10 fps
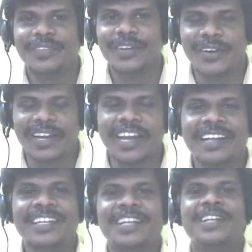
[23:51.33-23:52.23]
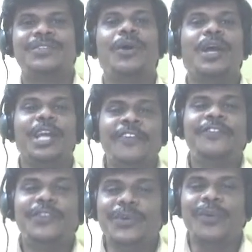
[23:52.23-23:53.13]
Okay, so
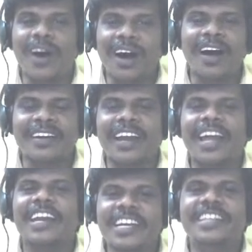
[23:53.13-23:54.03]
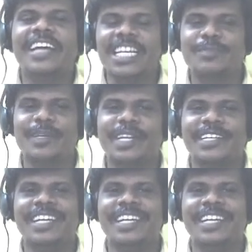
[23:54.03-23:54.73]
if you are a NEET aspirant,